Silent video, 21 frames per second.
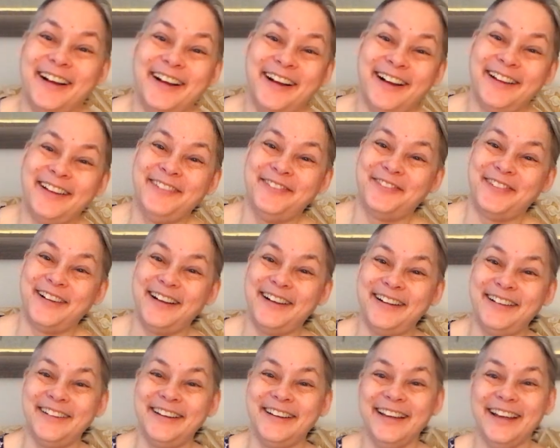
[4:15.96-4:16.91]
I
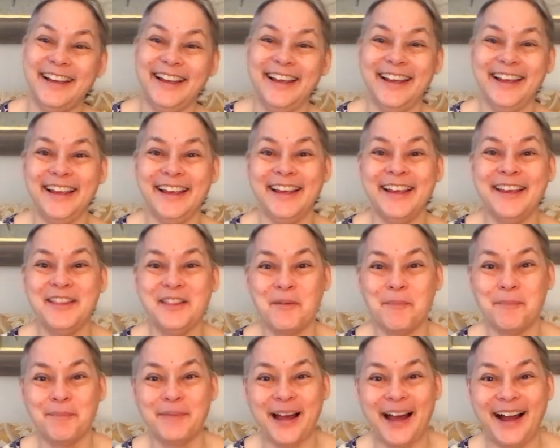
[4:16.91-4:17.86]
found in
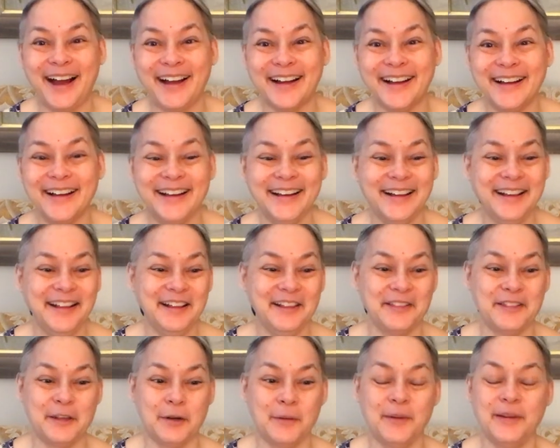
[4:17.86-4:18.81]
the back,
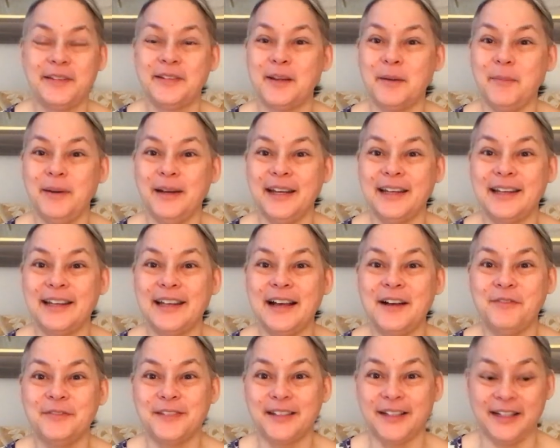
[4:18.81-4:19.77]
there was somebody had
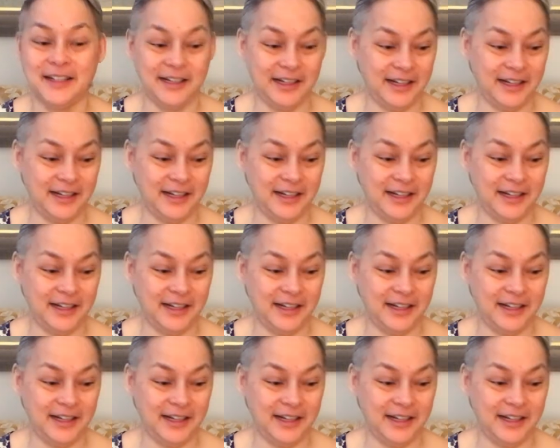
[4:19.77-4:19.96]
left